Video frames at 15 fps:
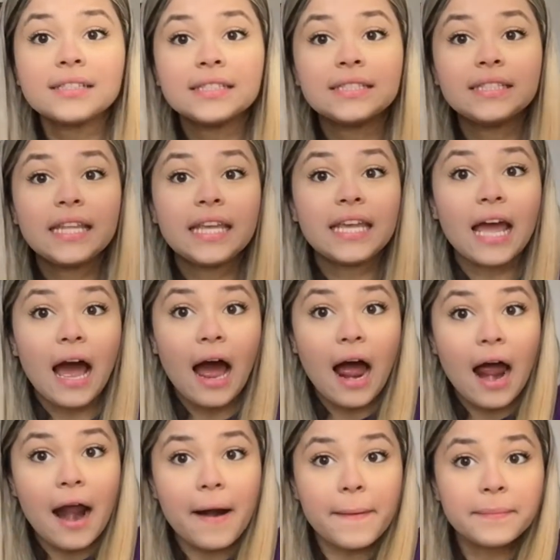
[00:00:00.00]
The
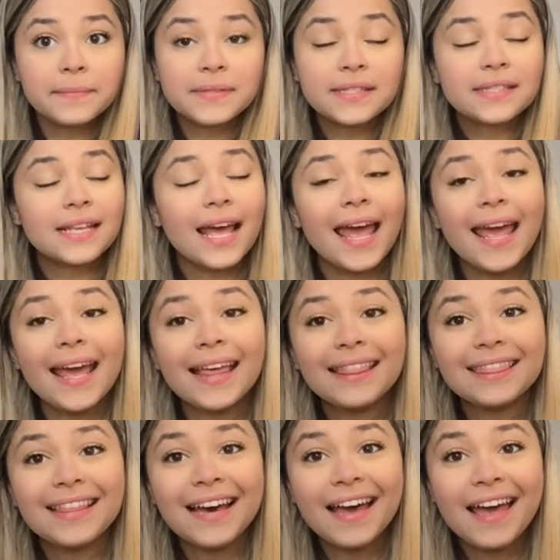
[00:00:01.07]
arms
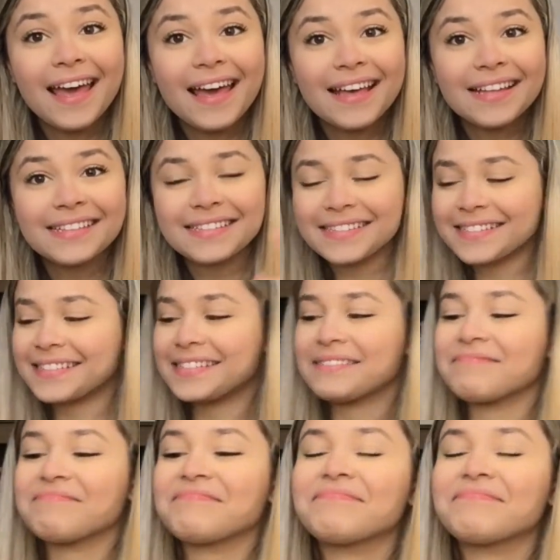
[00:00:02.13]
and the hands.